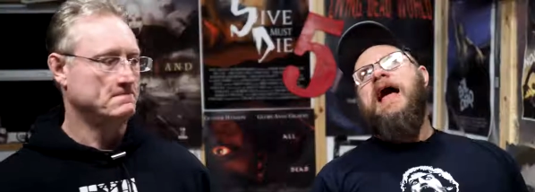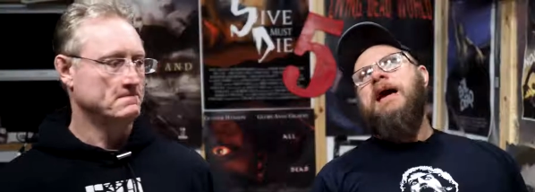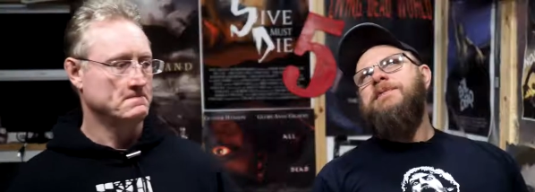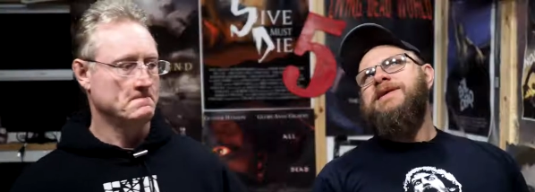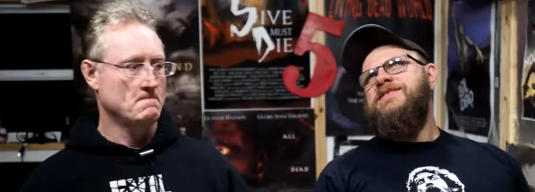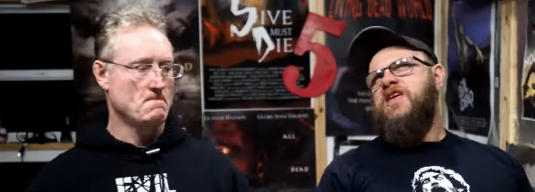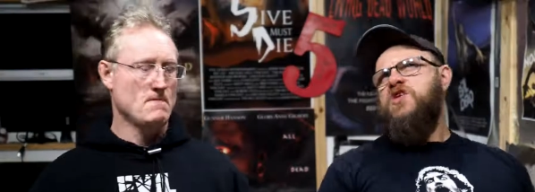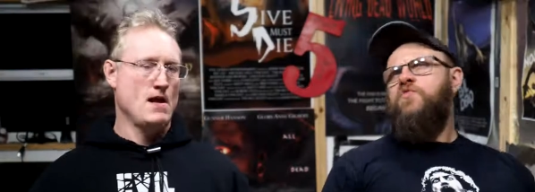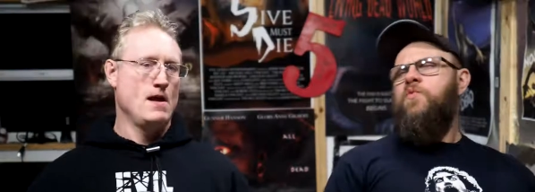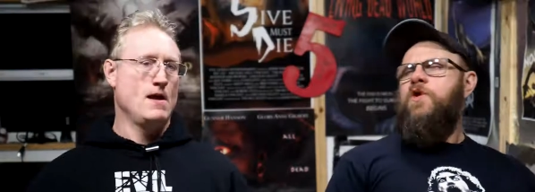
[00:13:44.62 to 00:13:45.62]
Speaker 1: I
Speaker 2: mean,
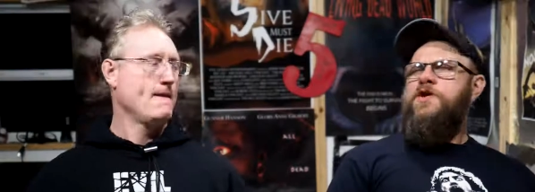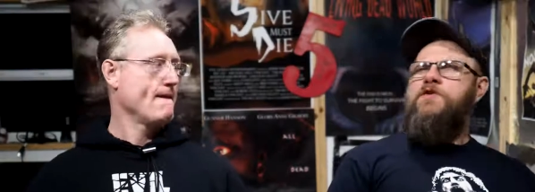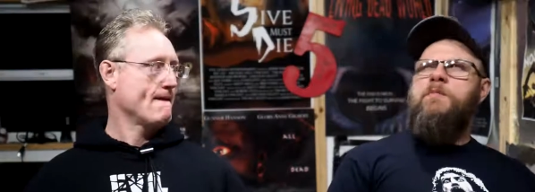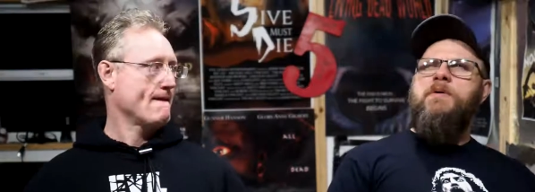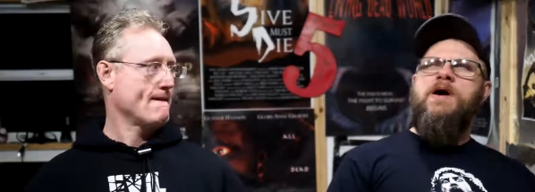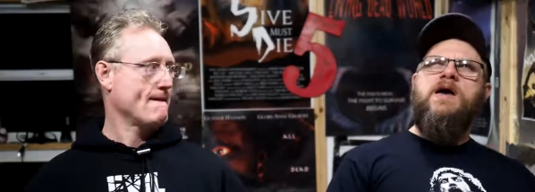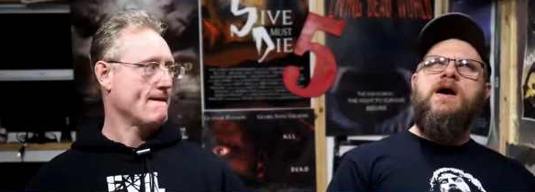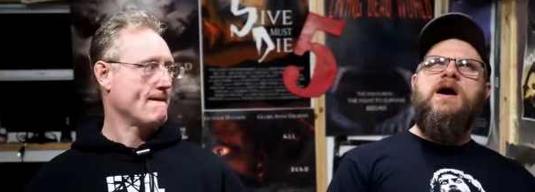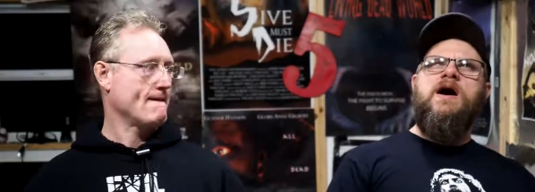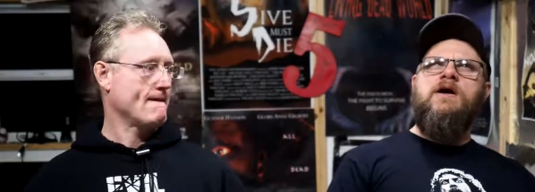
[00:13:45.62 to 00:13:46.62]
you wonder about
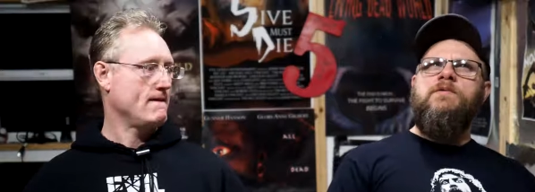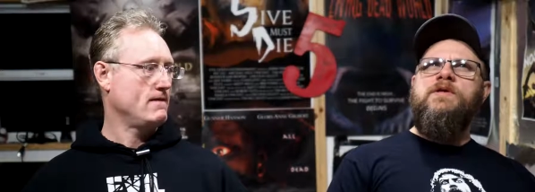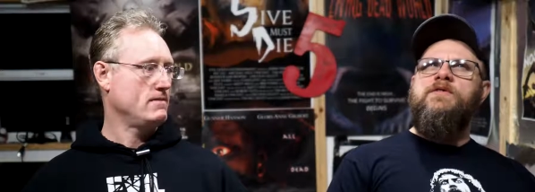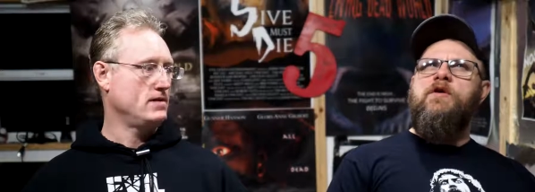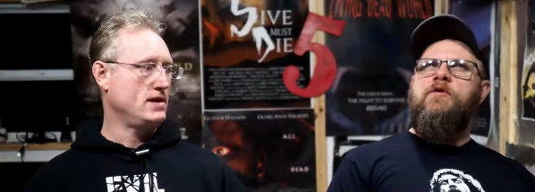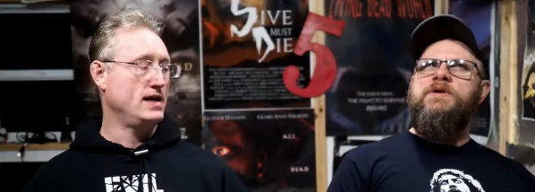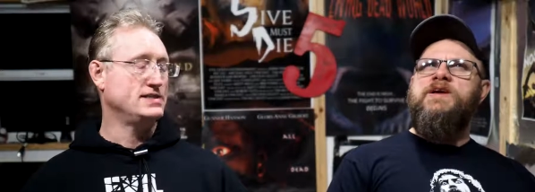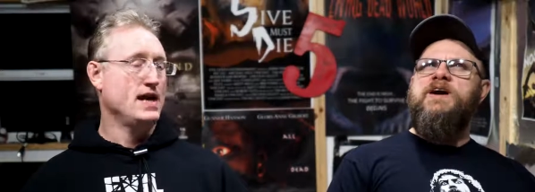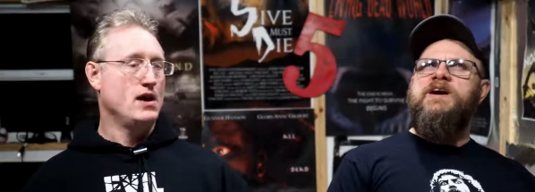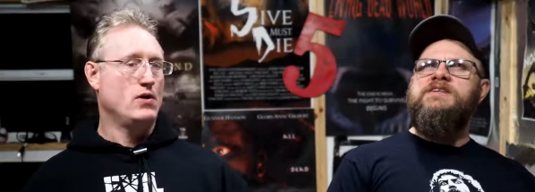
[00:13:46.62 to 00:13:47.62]
Connery though
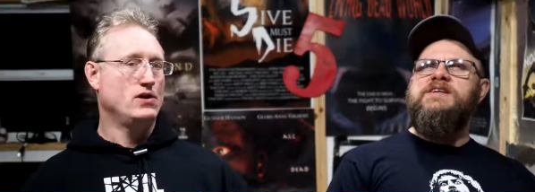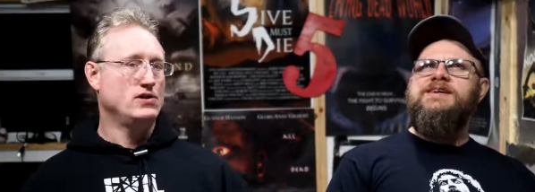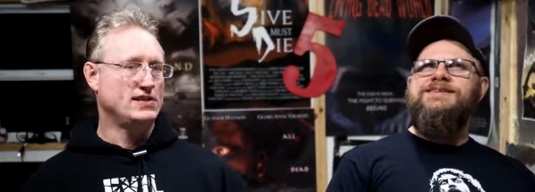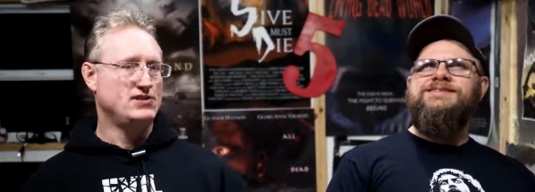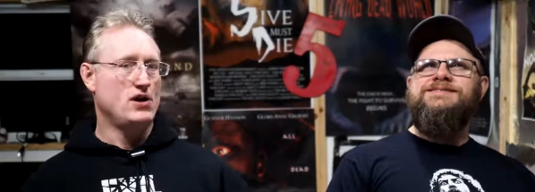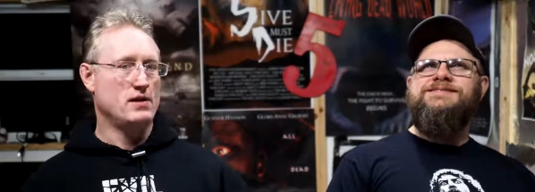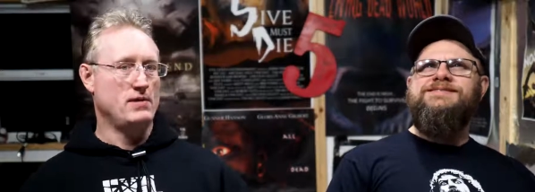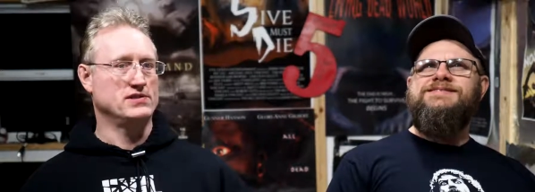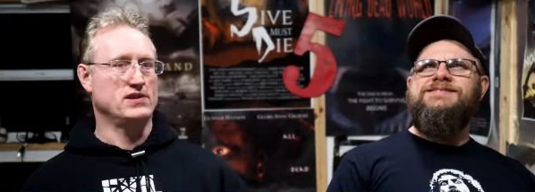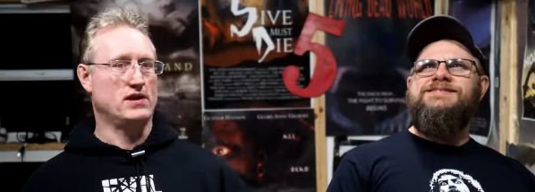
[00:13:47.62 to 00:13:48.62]
Speaker 1: because let's talk
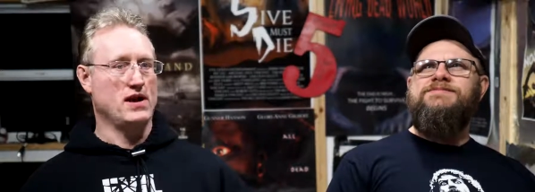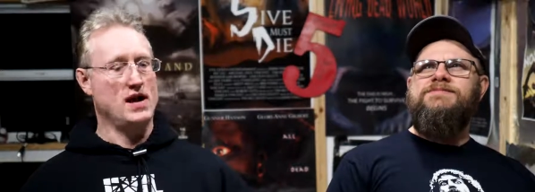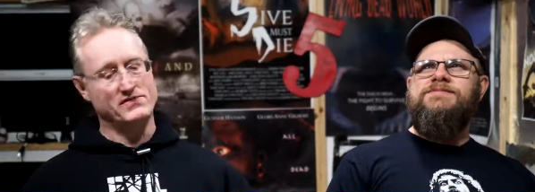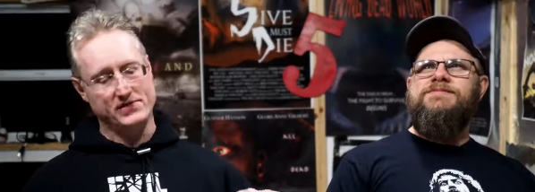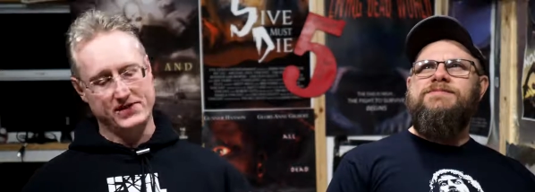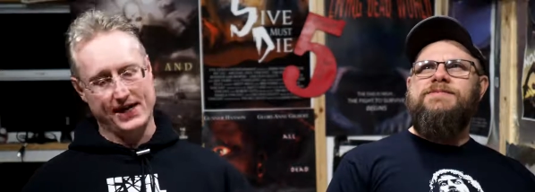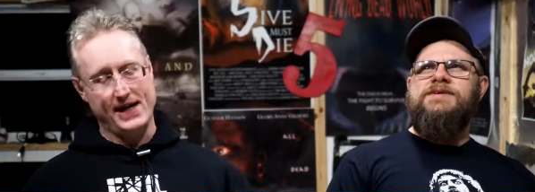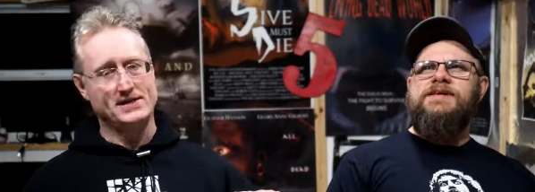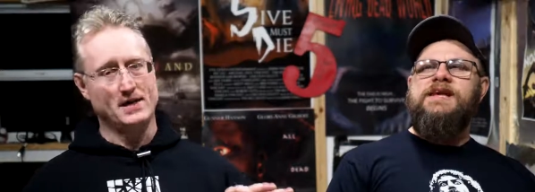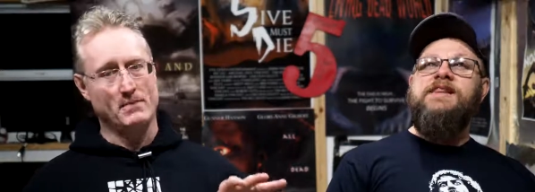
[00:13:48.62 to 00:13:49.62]
about Zardoz for a
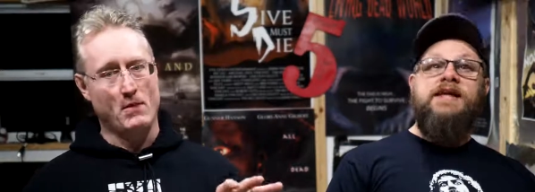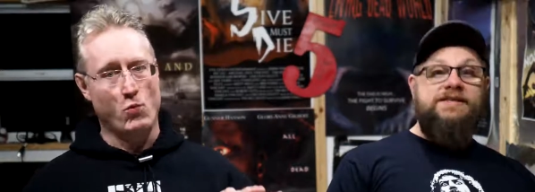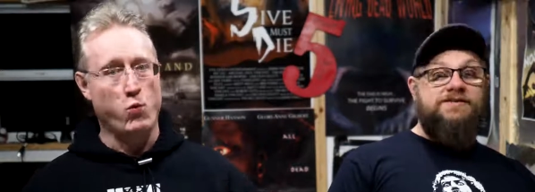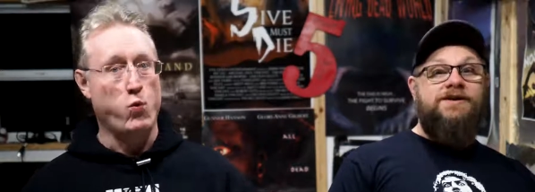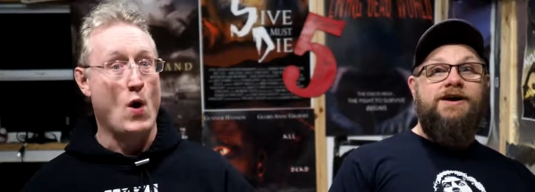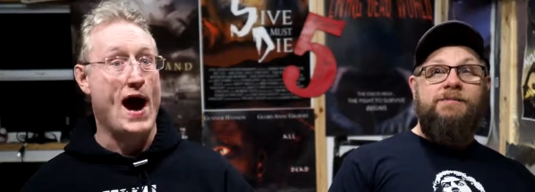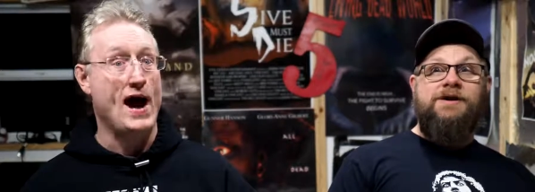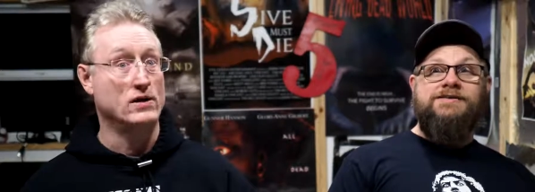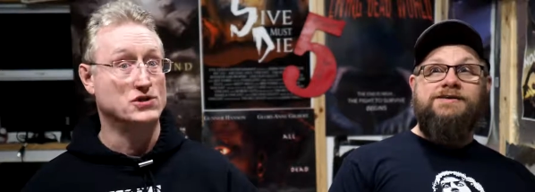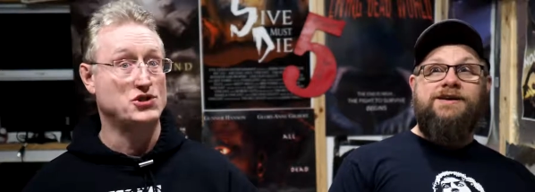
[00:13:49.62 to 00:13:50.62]
second. It's a
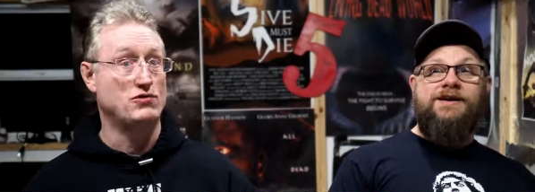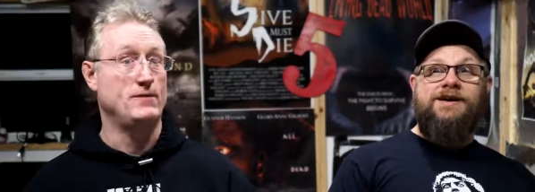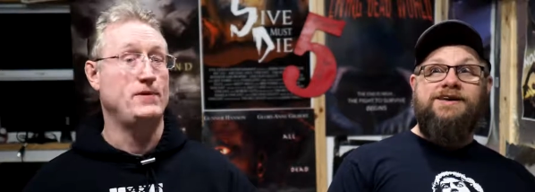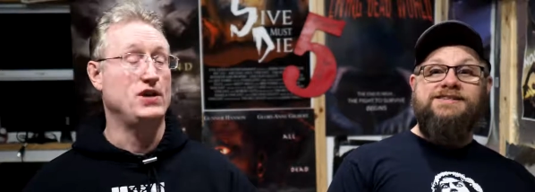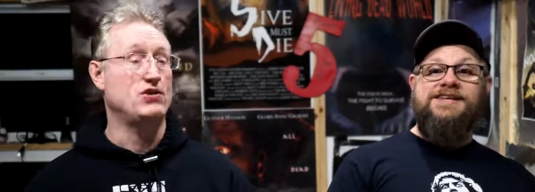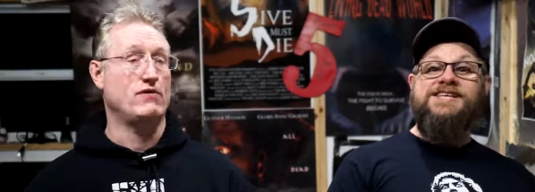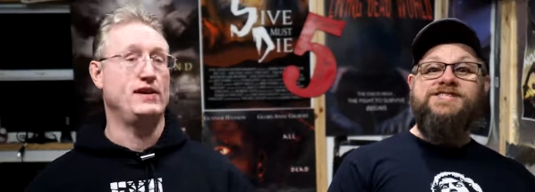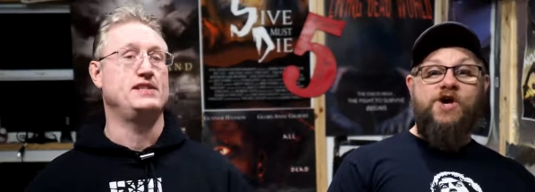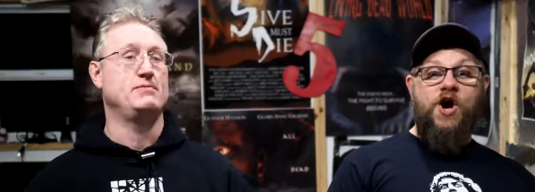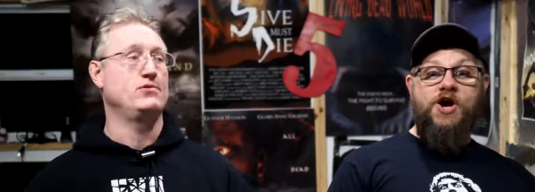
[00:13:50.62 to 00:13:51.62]
wild, trippy,
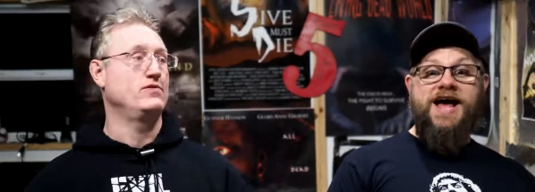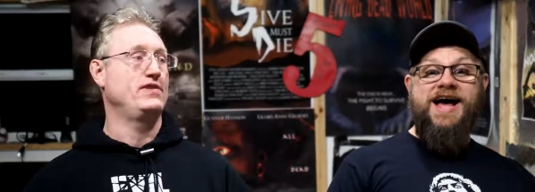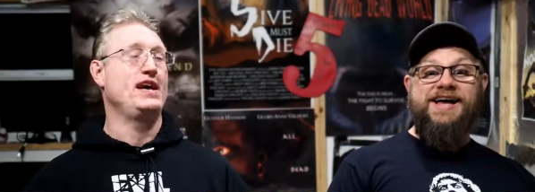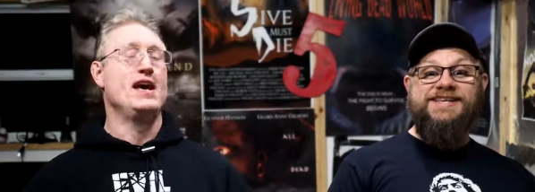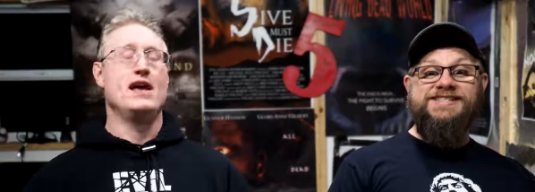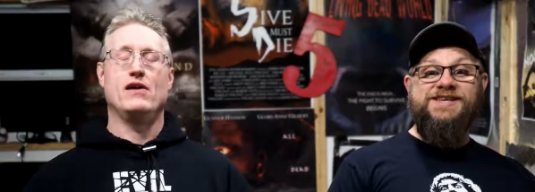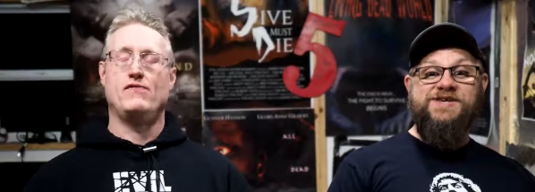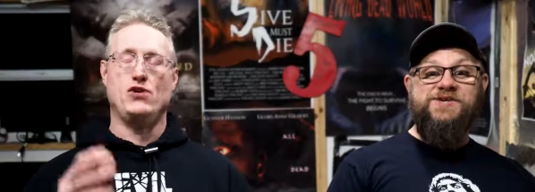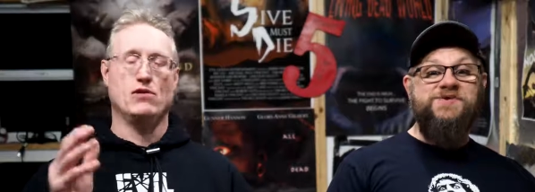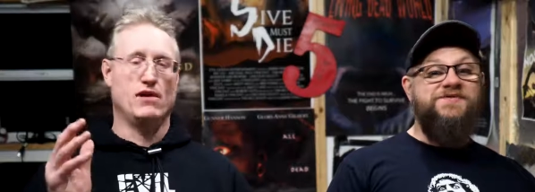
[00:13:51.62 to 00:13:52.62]
crazy movie.
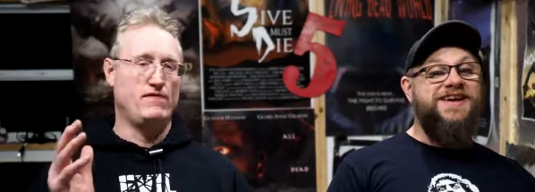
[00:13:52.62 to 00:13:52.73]
If you're a